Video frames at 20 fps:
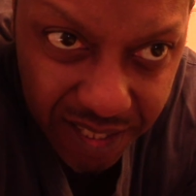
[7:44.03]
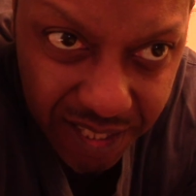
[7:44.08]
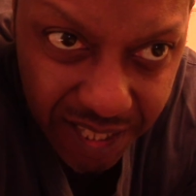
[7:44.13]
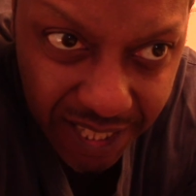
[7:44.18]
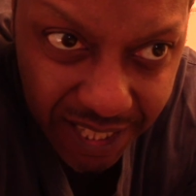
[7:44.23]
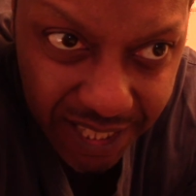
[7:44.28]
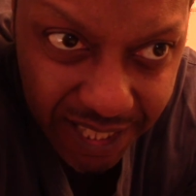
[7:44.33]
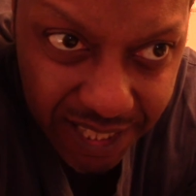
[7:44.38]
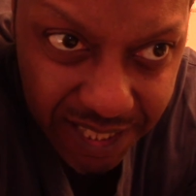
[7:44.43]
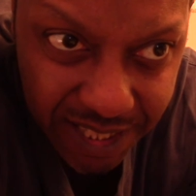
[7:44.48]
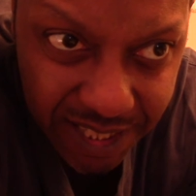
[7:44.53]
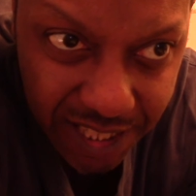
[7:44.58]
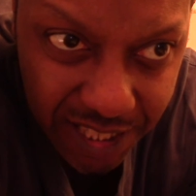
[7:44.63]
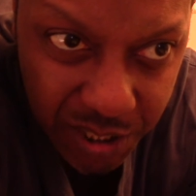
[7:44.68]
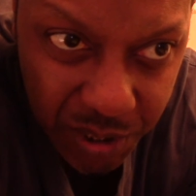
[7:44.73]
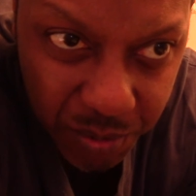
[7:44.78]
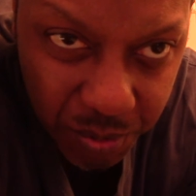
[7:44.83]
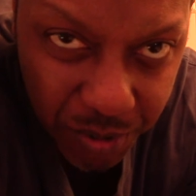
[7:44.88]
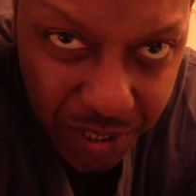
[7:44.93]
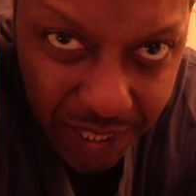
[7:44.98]
I guess
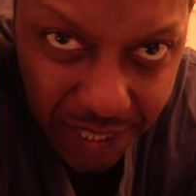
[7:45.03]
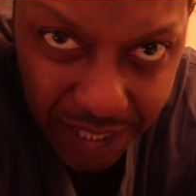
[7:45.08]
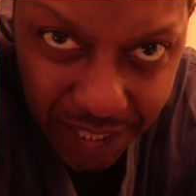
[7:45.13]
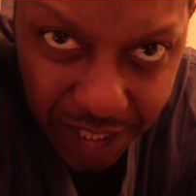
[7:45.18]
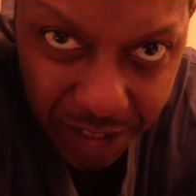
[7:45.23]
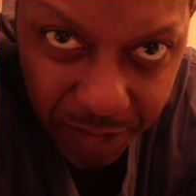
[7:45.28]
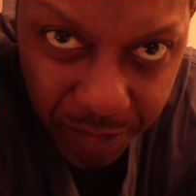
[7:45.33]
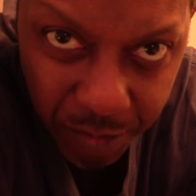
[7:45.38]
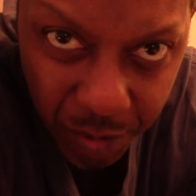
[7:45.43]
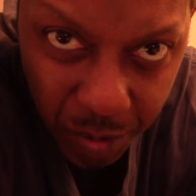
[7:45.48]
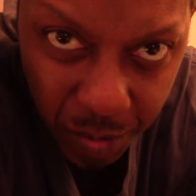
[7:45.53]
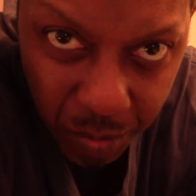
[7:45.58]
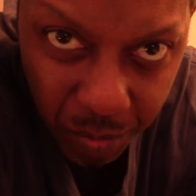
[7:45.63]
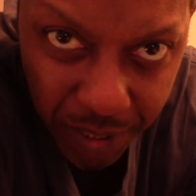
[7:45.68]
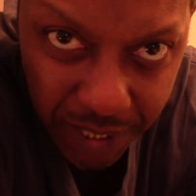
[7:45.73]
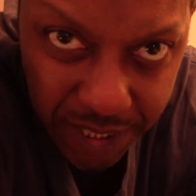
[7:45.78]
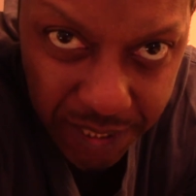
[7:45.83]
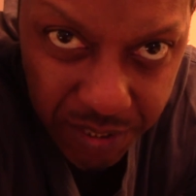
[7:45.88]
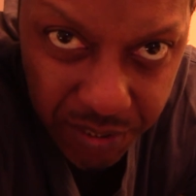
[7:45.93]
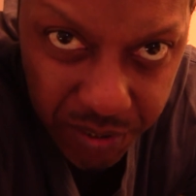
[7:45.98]
that's what I get for
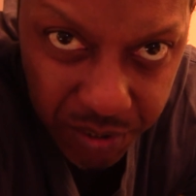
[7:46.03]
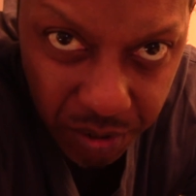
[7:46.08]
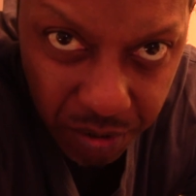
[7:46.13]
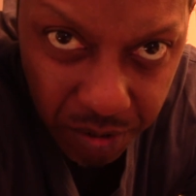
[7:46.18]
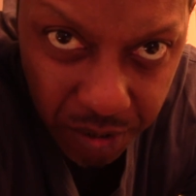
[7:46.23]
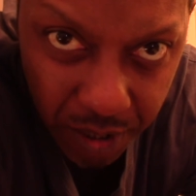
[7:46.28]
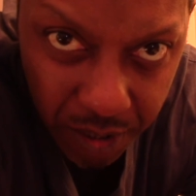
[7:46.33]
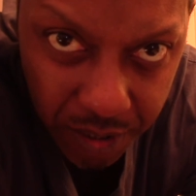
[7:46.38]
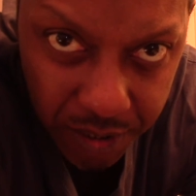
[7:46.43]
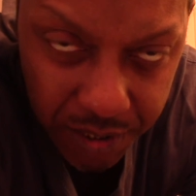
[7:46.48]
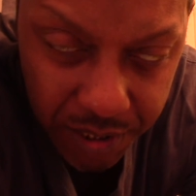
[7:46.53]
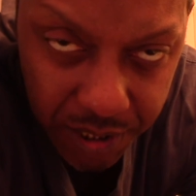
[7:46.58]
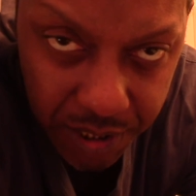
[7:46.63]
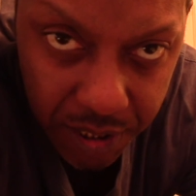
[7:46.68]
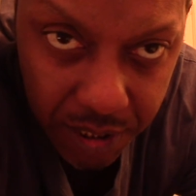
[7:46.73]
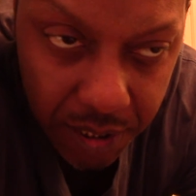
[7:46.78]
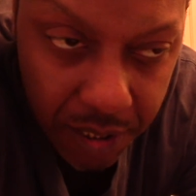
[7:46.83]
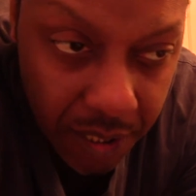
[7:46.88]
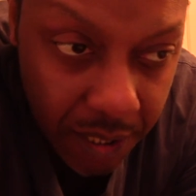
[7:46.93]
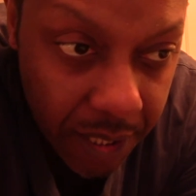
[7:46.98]
waiting so long
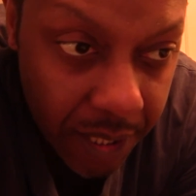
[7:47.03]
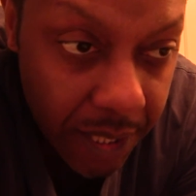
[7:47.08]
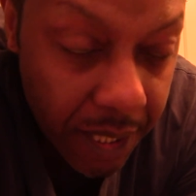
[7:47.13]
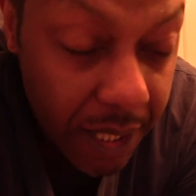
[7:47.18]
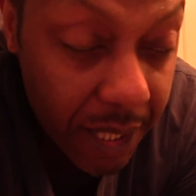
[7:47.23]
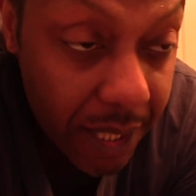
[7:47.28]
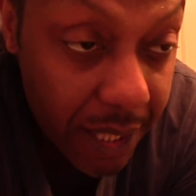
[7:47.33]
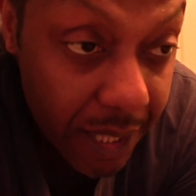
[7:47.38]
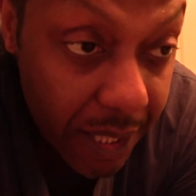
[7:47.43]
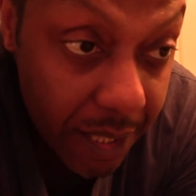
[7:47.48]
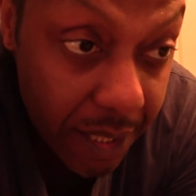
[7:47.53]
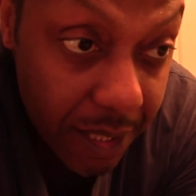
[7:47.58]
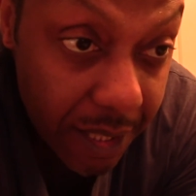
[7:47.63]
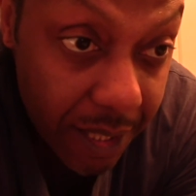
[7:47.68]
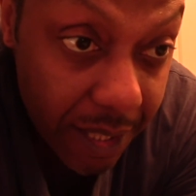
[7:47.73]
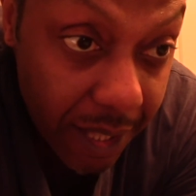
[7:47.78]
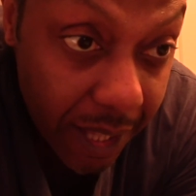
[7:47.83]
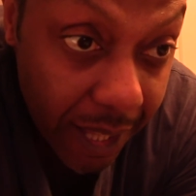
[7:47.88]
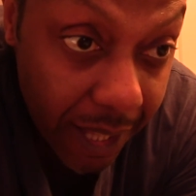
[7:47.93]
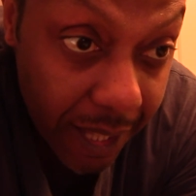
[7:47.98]
to eat
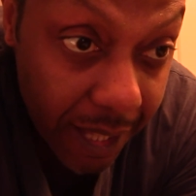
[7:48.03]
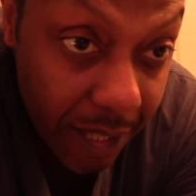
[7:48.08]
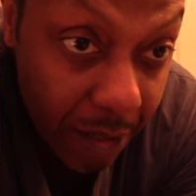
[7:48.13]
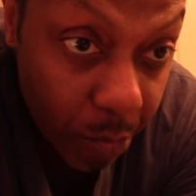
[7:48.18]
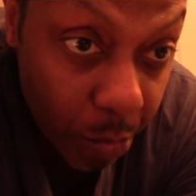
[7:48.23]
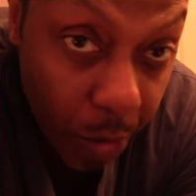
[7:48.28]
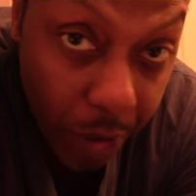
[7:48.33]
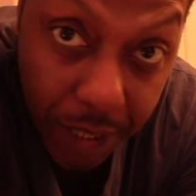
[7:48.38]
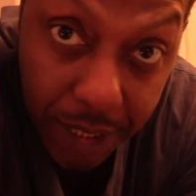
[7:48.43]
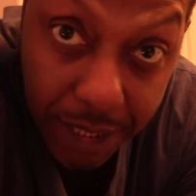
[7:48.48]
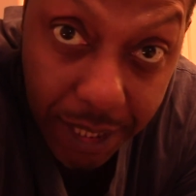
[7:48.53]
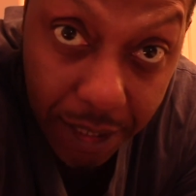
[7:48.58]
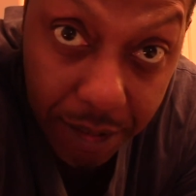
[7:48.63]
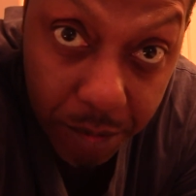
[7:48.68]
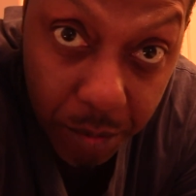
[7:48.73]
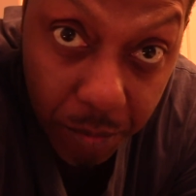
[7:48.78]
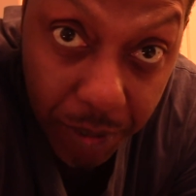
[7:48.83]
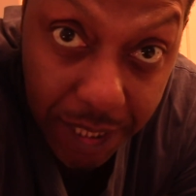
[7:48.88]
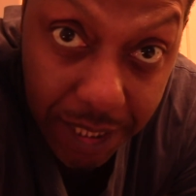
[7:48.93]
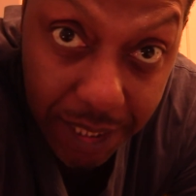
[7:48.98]
and working out
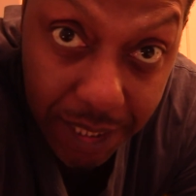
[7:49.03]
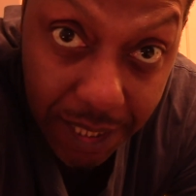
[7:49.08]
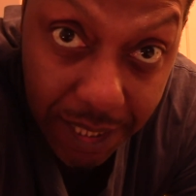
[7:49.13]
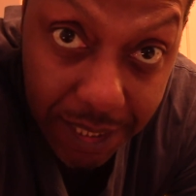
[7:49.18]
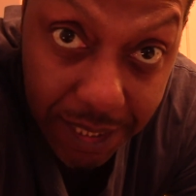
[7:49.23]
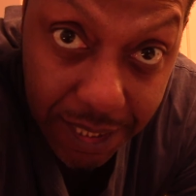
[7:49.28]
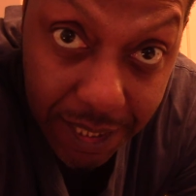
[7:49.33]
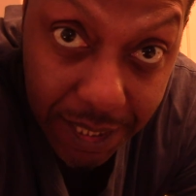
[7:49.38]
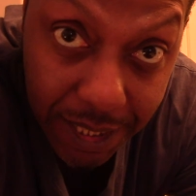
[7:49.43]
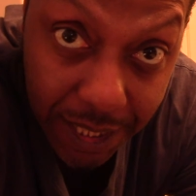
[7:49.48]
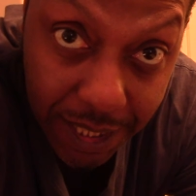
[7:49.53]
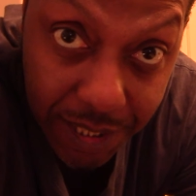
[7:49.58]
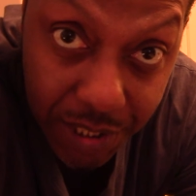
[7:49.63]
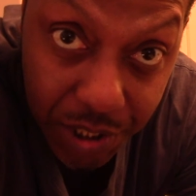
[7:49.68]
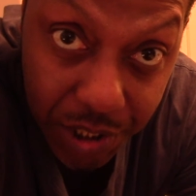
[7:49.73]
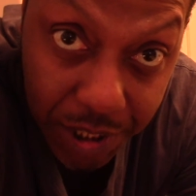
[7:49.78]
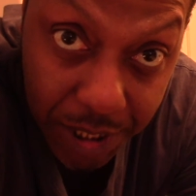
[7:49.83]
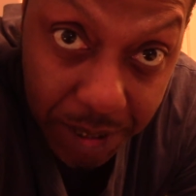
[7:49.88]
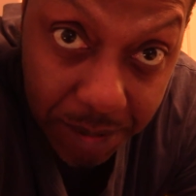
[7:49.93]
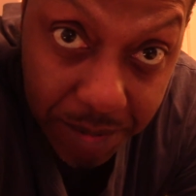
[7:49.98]
the way that I did at the
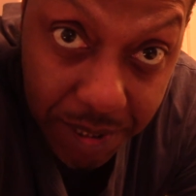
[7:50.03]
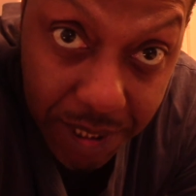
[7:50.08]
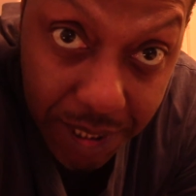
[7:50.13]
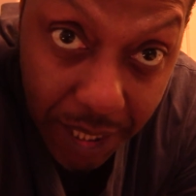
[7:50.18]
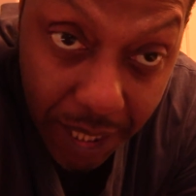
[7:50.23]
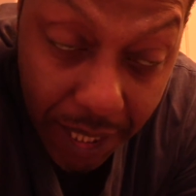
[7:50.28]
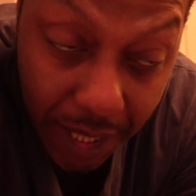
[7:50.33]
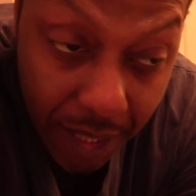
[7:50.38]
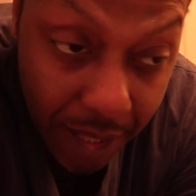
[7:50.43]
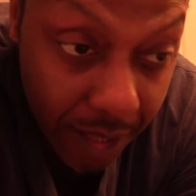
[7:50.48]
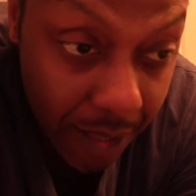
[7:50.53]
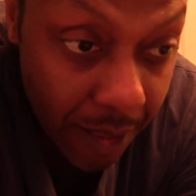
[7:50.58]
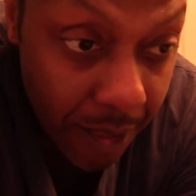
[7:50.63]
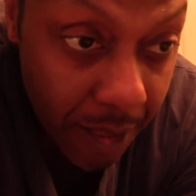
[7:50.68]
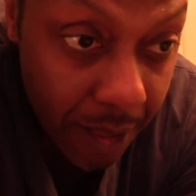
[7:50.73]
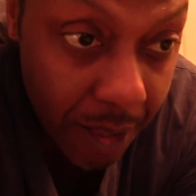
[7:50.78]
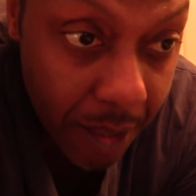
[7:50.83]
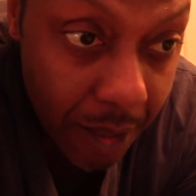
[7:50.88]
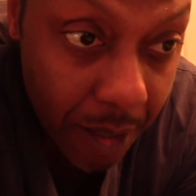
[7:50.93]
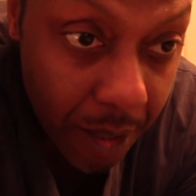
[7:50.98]
gym today.
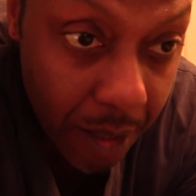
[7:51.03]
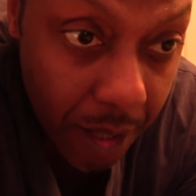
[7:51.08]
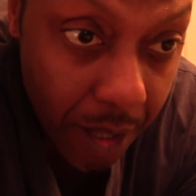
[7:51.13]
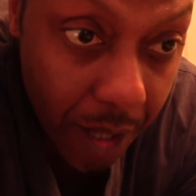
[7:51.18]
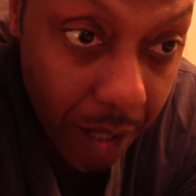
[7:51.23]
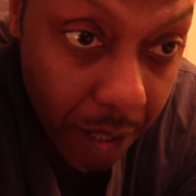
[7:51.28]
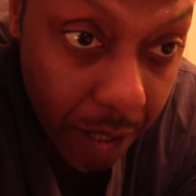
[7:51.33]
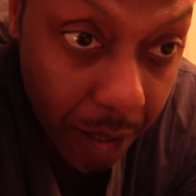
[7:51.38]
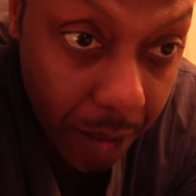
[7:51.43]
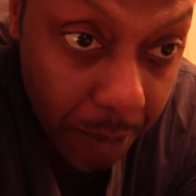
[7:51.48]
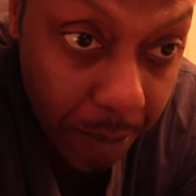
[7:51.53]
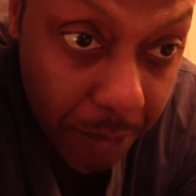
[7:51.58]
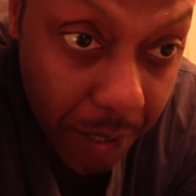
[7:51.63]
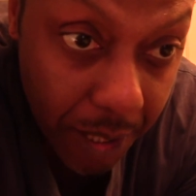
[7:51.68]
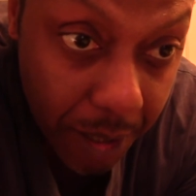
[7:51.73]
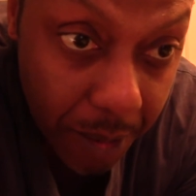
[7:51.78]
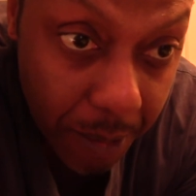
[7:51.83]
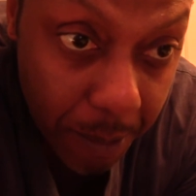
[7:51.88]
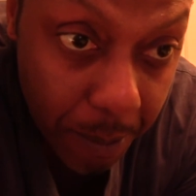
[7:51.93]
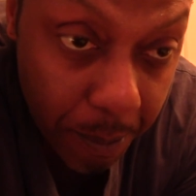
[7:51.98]

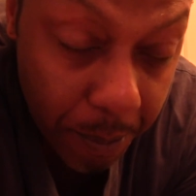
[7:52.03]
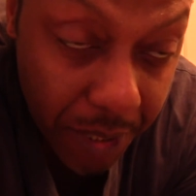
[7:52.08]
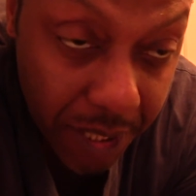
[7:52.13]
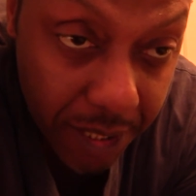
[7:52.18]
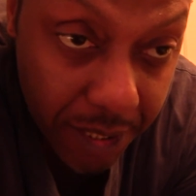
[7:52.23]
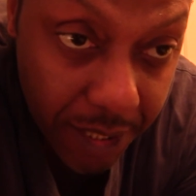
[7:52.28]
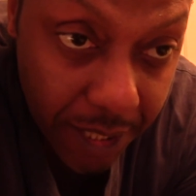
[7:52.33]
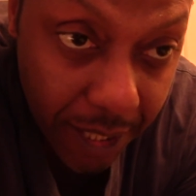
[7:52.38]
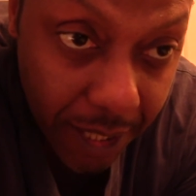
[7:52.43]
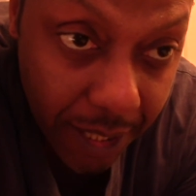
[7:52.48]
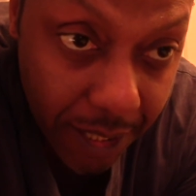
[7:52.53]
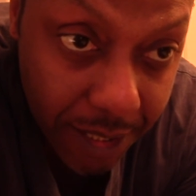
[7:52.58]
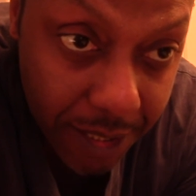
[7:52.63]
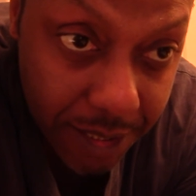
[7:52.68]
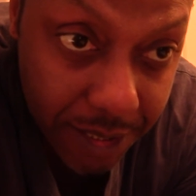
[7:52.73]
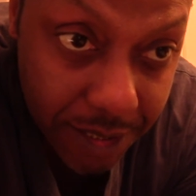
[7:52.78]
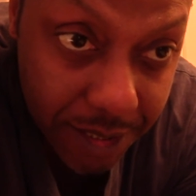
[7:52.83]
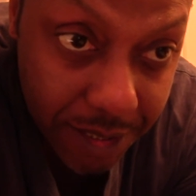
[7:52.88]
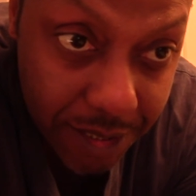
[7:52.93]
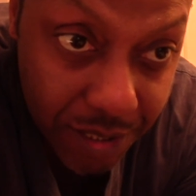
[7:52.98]
But yeah,
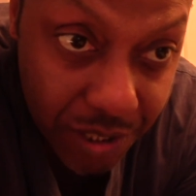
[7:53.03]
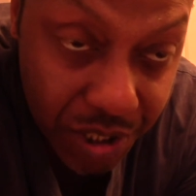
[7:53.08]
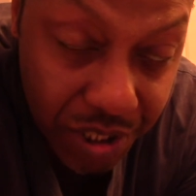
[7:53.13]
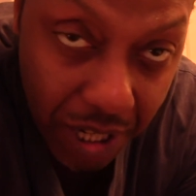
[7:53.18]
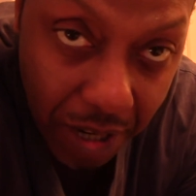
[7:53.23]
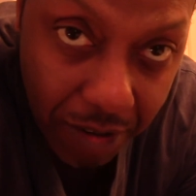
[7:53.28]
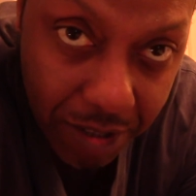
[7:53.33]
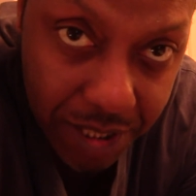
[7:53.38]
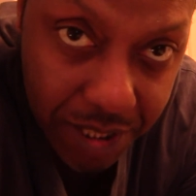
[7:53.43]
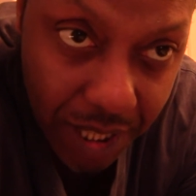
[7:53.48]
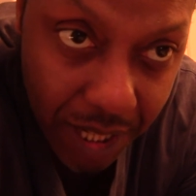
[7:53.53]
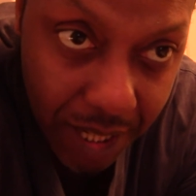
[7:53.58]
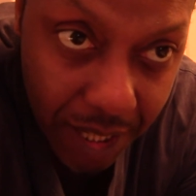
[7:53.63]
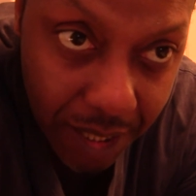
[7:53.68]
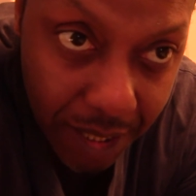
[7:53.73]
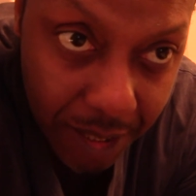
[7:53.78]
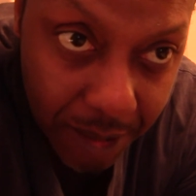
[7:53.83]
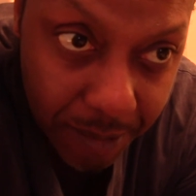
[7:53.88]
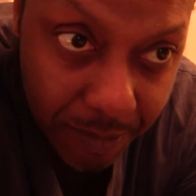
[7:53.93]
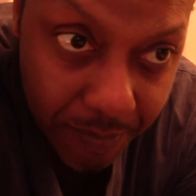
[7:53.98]
shower
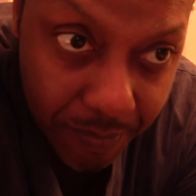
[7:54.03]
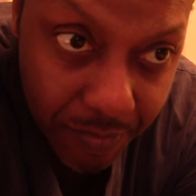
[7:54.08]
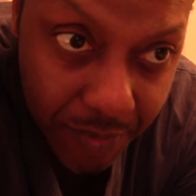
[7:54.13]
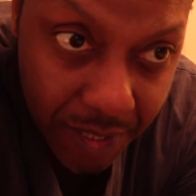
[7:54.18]
time.